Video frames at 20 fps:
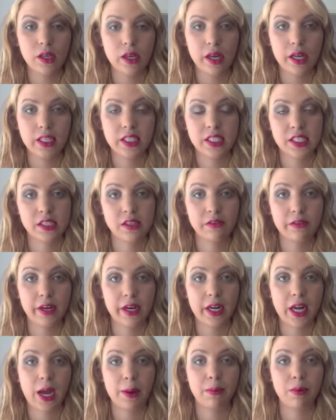And just to
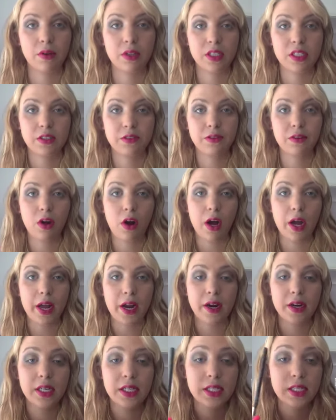recap on the different eye
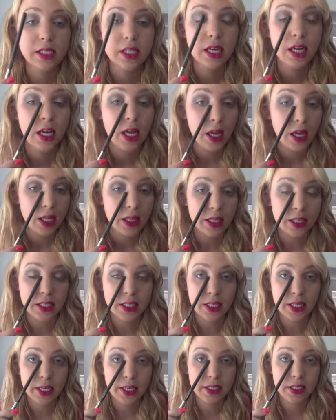areas, the
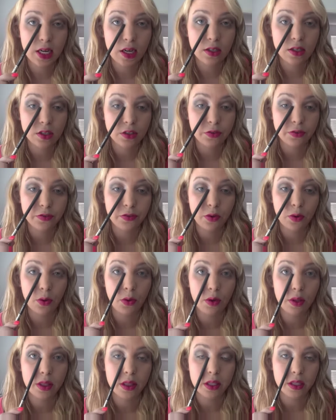tear duct
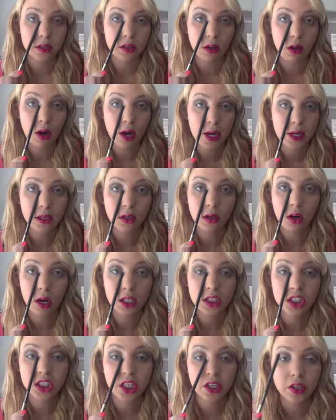for the light
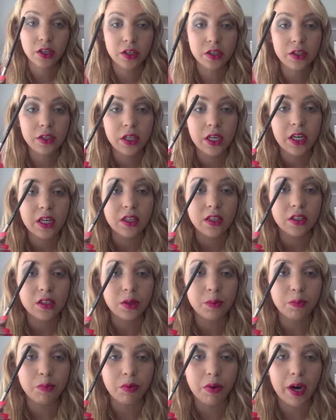eyeshadow, the
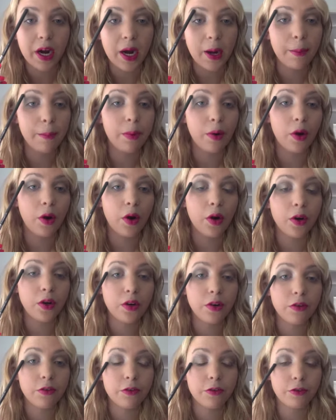brow bone
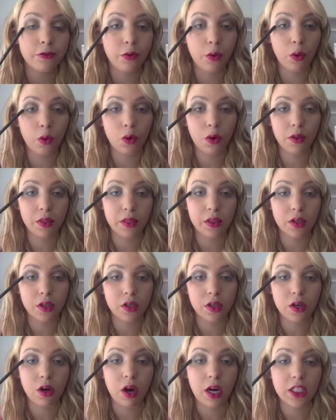for
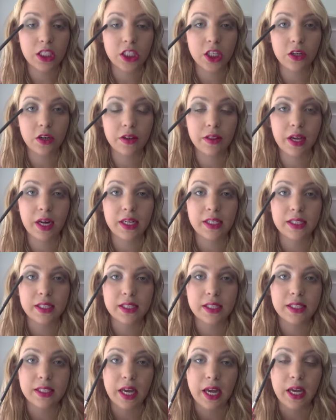the eyeshadow that is the
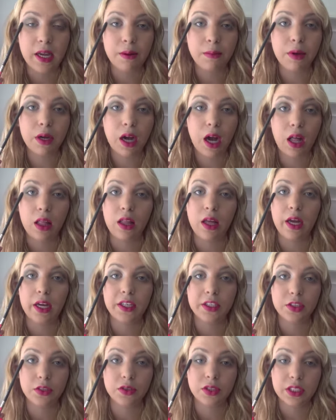same colour
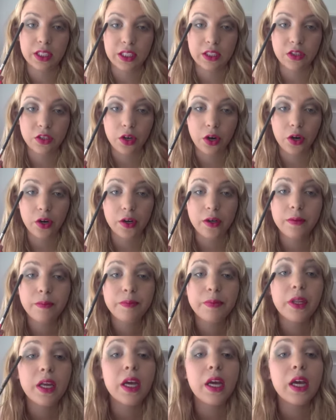as your skin tone,
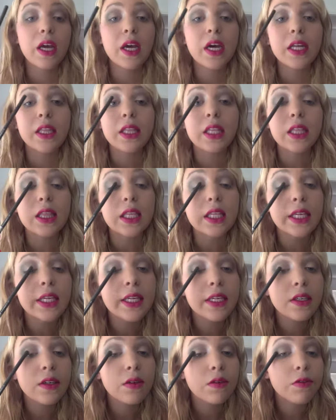the
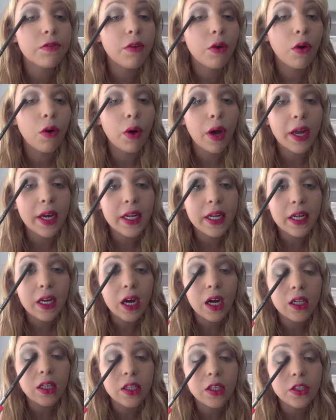lid for any
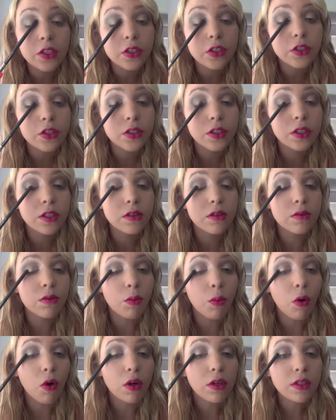colour you
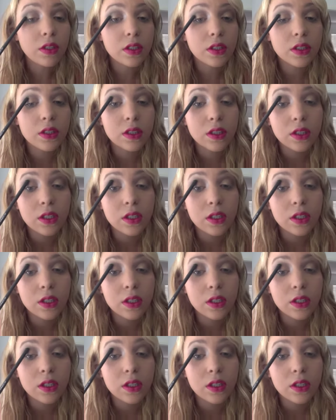want,